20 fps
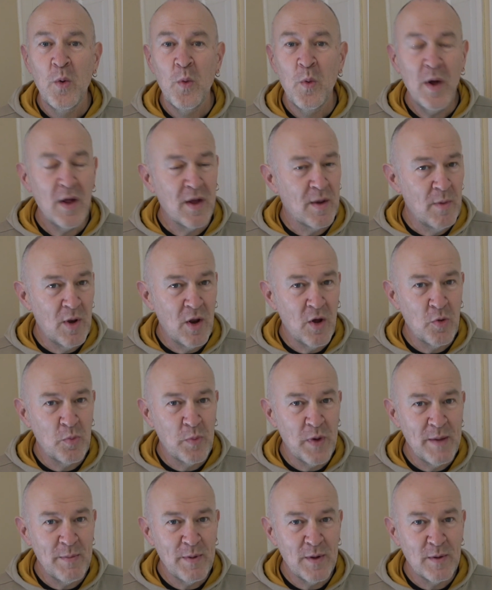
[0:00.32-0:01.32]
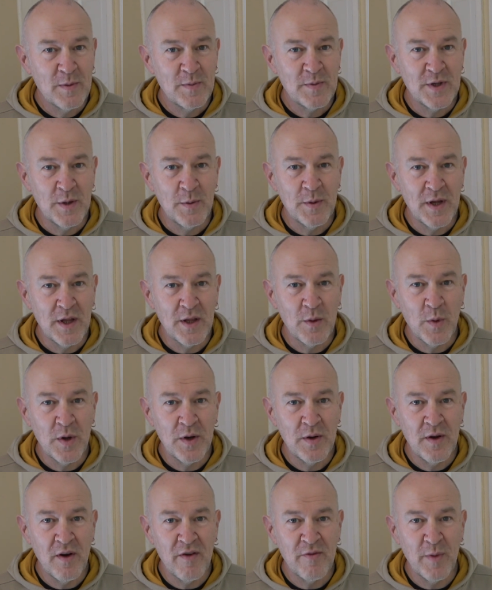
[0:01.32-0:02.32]
Welcome along people to another
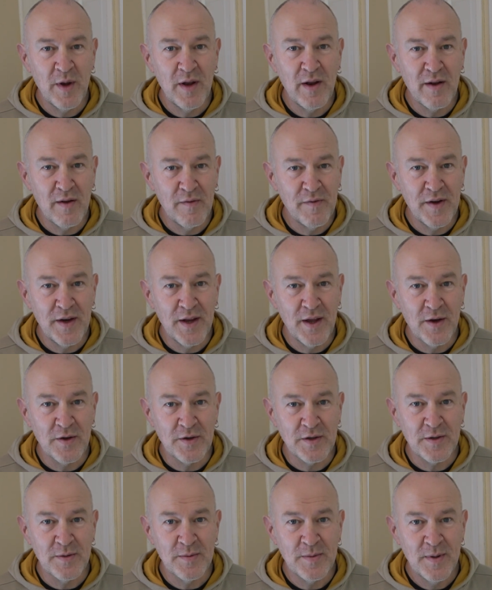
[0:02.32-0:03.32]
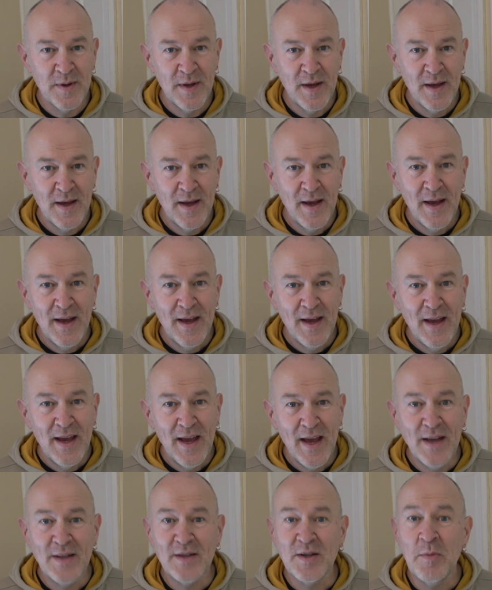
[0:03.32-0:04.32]
one of my little videos.
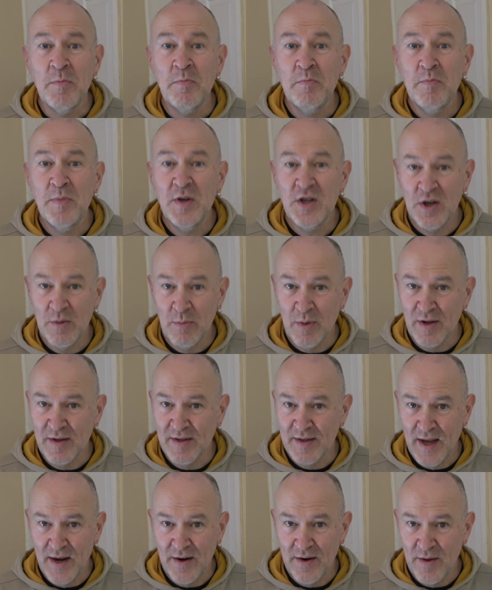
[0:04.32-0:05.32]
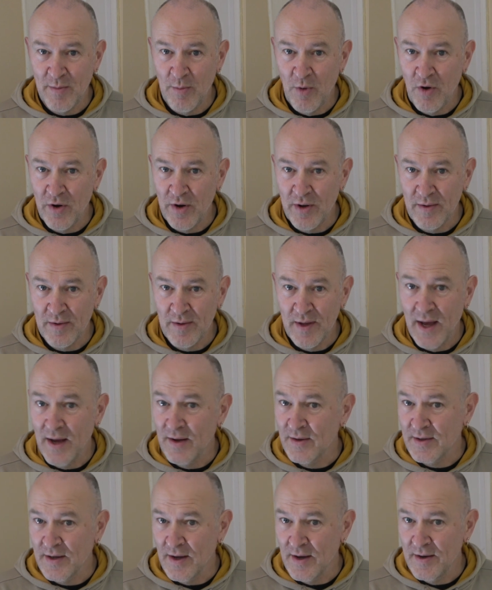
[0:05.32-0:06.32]
It's a miserable Saturday morning
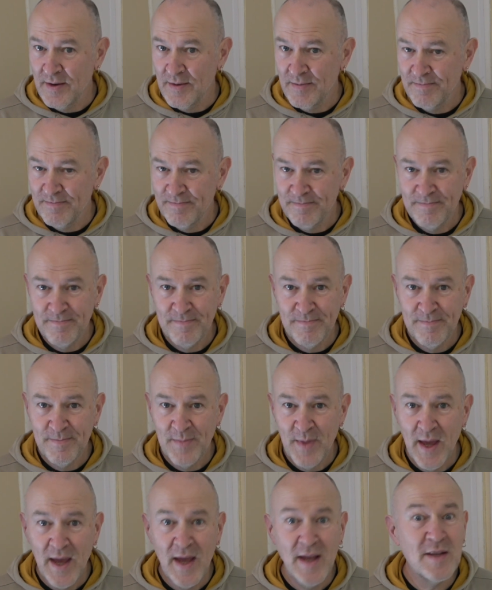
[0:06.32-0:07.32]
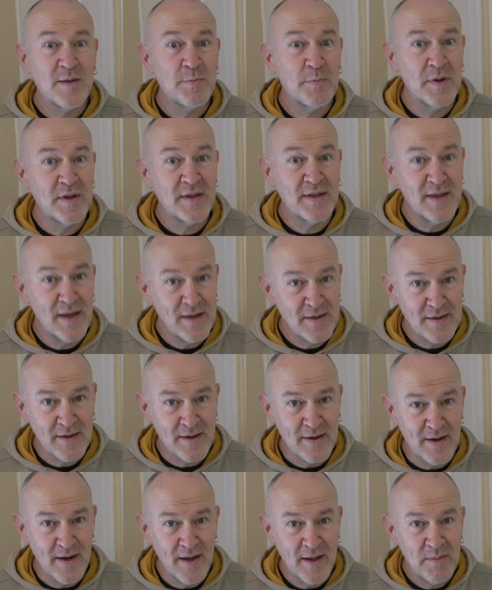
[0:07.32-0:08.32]
outside. It's
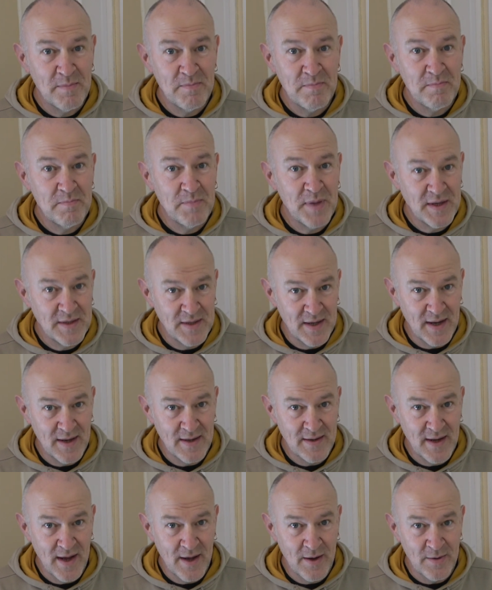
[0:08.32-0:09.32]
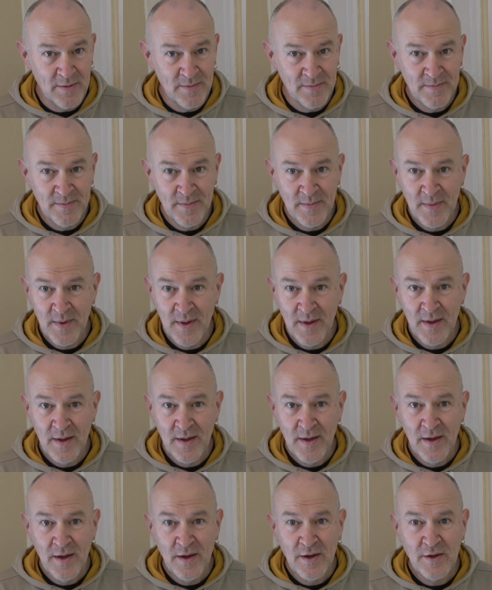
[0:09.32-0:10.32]
persistently pissing it down.
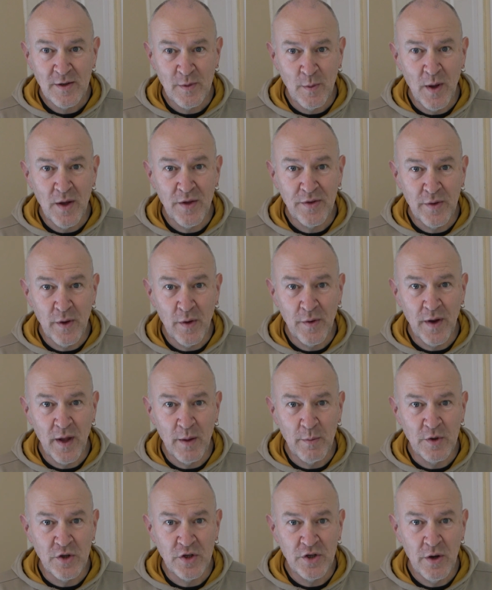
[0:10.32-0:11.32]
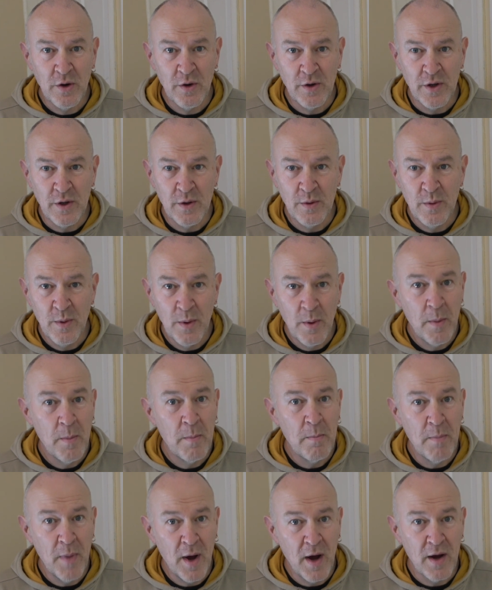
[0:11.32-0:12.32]
So I thought I would show you
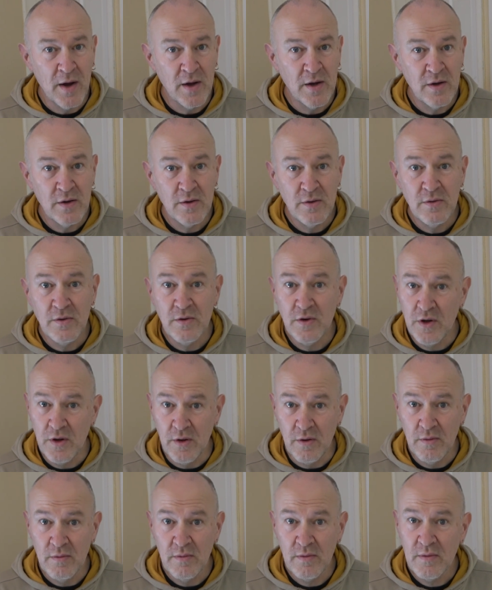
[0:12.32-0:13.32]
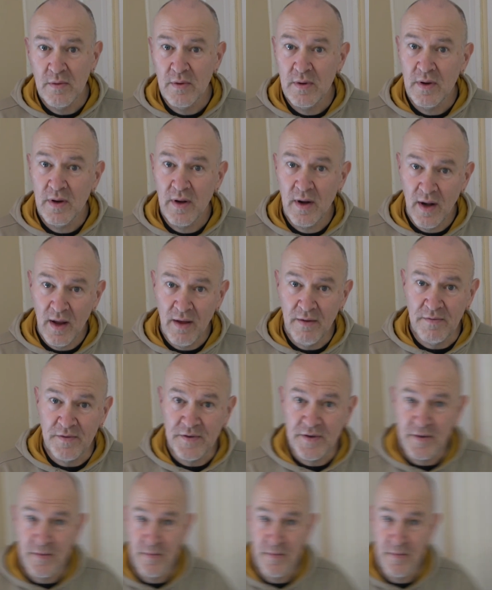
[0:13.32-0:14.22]
my new gloves.